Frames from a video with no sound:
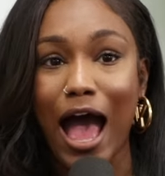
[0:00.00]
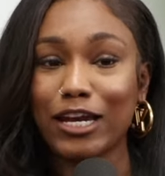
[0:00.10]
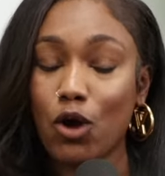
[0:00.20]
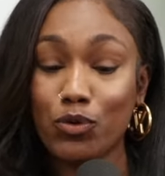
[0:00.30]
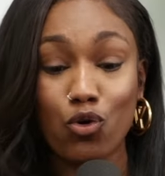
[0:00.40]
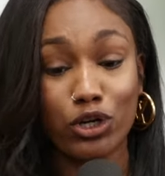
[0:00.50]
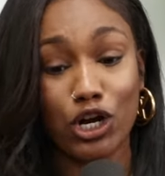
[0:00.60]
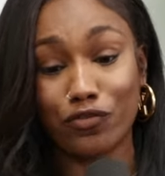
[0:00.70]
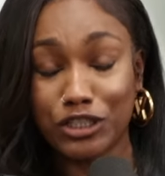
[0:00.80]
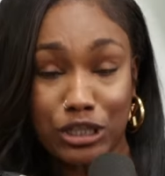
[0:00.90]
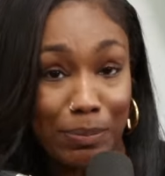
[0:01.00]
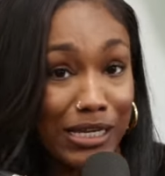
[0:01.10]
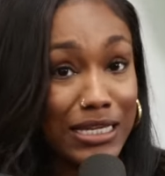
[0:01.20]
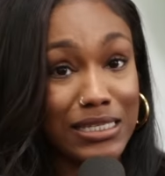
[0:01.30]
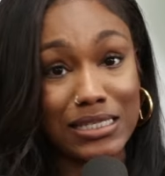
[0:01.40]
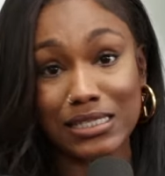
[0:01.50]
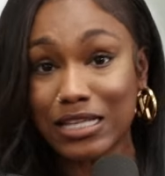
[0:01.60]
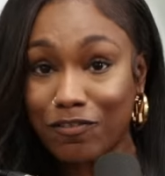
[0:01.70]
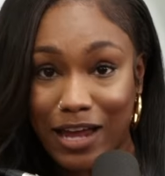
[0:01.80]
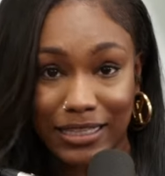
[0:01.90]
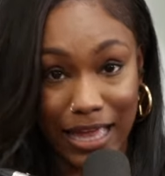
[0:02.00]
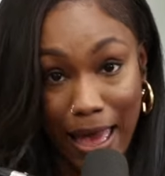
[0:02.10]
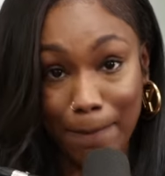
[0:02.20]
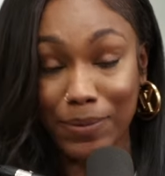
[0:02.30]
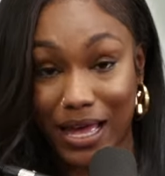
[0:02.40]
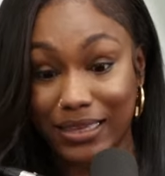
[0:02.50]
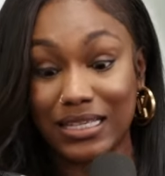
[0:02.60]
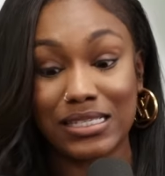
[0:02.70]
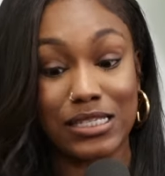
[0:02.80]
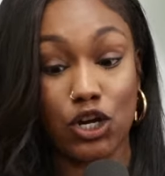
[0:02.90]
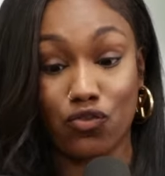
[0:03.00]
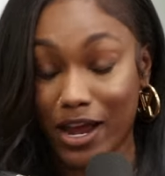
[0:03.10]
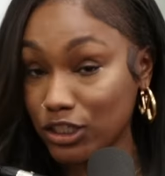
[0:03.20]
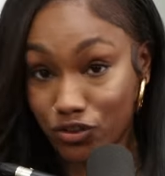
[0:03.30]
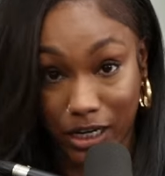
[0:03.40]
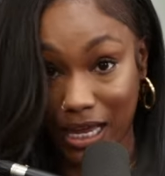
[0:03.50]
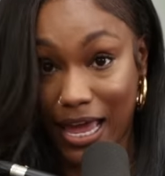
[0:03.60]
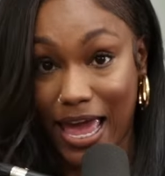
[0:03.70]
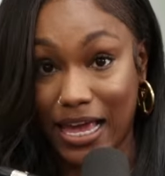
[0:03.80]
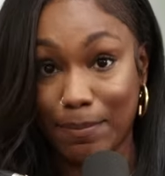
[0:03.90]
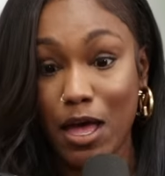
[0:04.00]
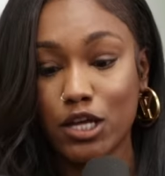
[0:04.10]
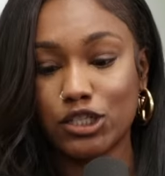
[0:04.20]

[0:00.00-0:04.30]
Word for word: I know we on the Caresha pleases and stuff like that, but this is a great drinking game.